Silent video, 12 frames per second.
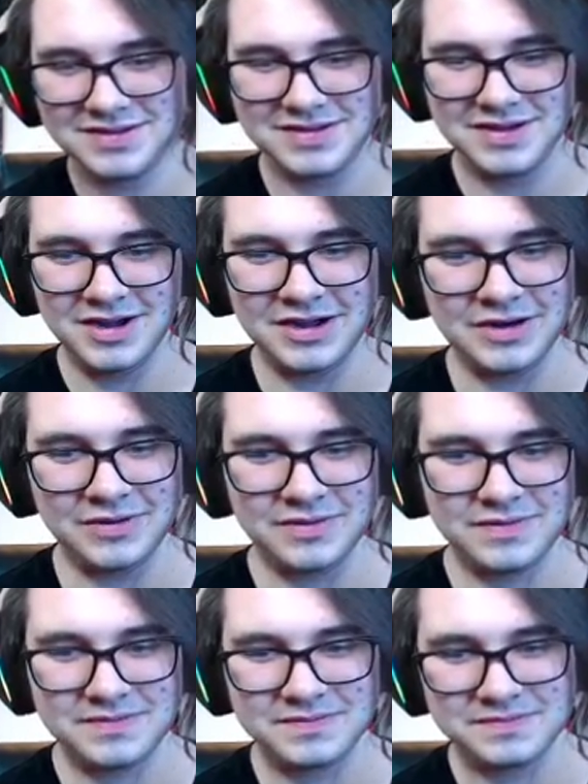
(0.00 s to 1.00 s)
Uh-oh.
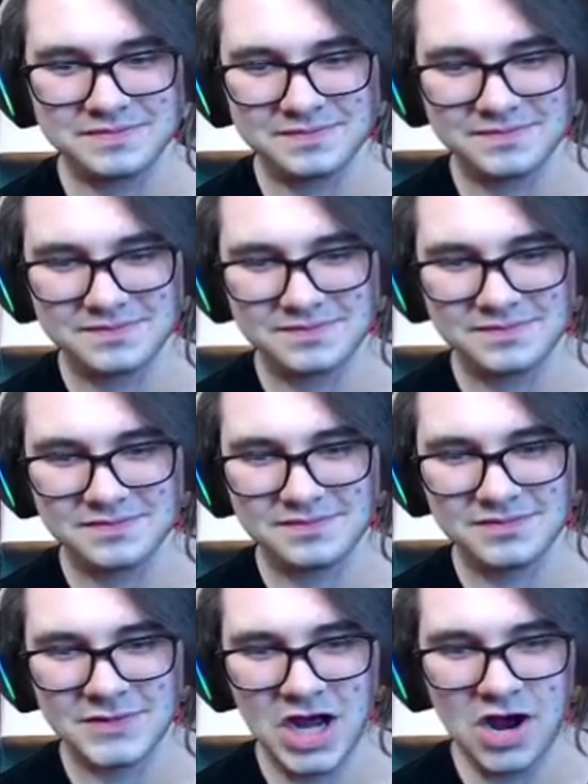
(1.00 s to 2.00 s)

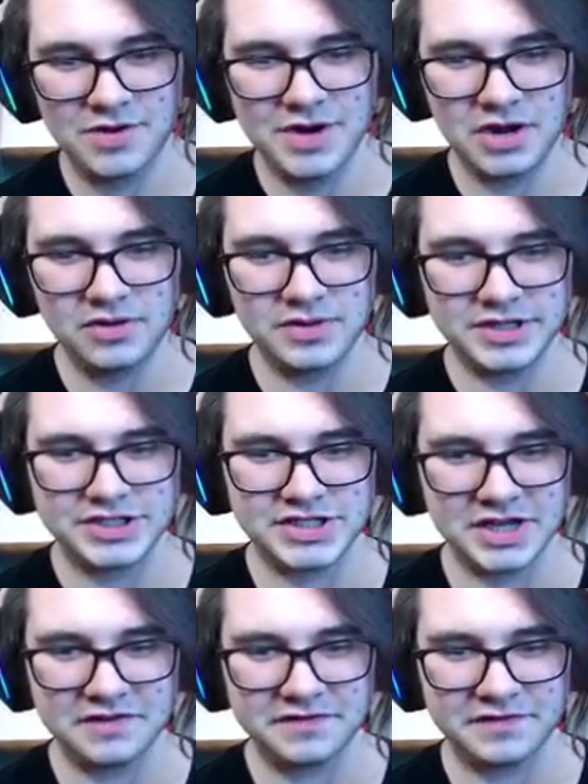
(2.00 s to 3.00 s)
Oh, no, it's
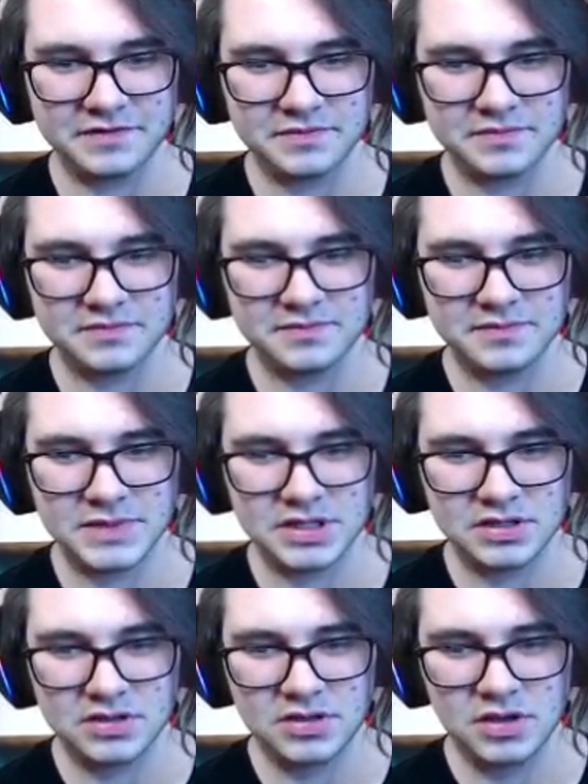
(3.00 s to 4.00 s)
safe.
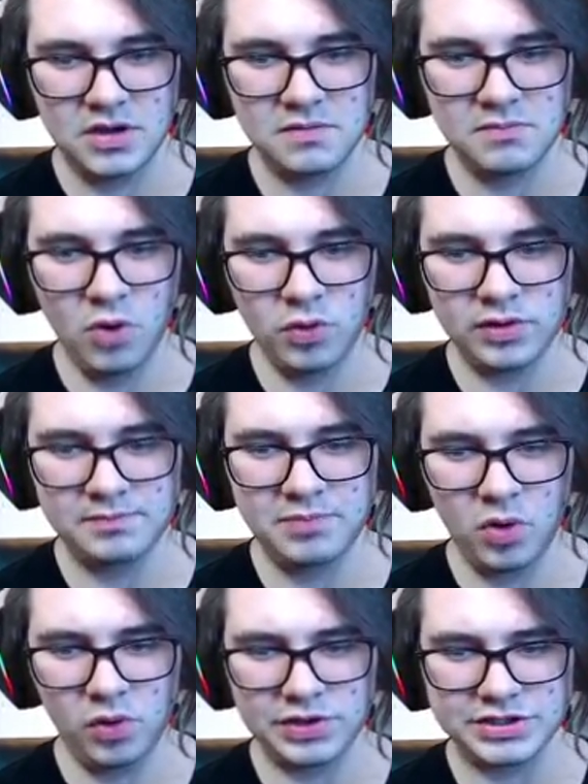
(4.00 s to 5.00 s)
More
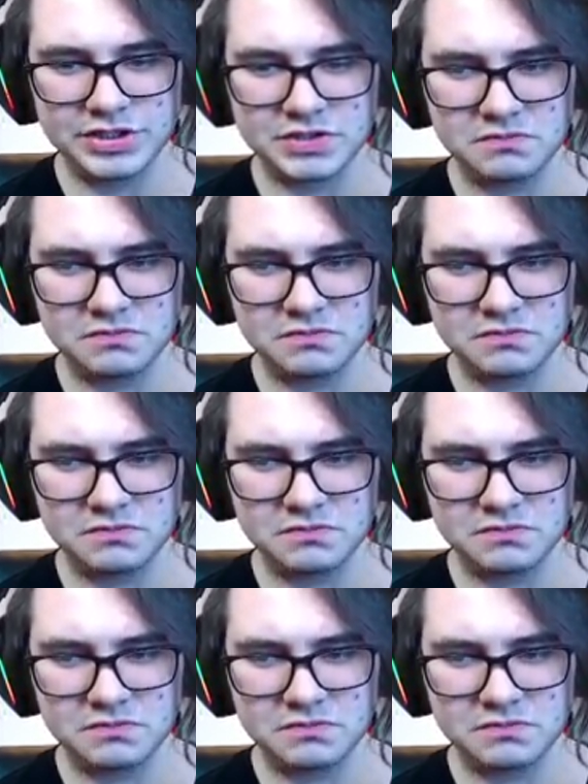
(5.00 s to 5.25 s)
boards